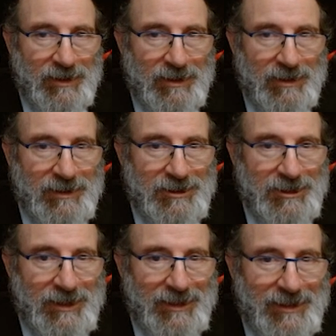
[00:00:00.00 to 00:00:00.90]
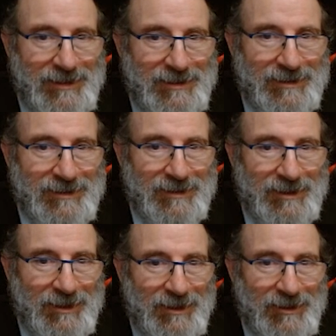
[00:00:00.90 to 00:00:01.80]
g8
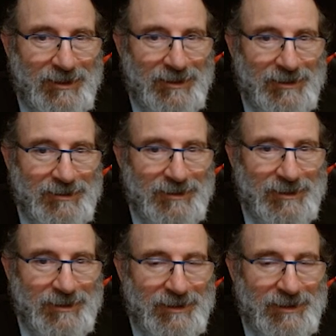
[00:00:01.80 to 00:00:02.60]
on